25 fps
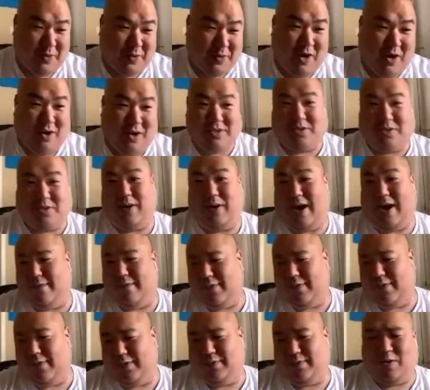We also
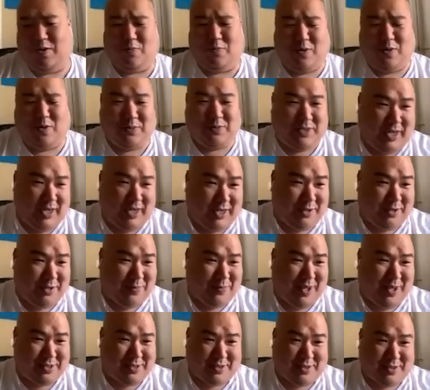have a, a rotating
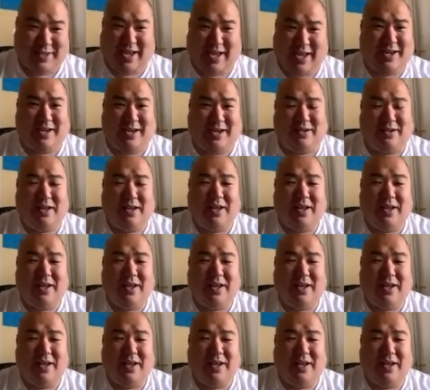bezel, and it